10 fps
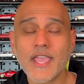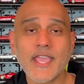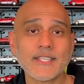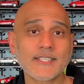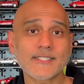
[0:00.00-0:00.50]

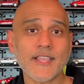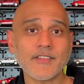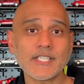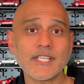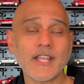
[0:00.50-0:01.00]
Is the
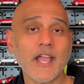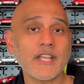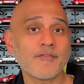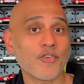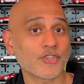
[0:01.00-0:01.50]

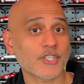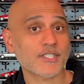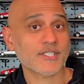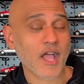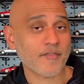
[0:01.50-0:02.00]
1794
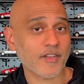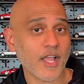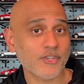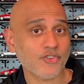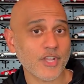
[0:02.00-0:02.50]
just soft
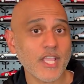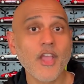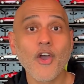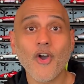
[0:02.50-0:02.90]
luxury,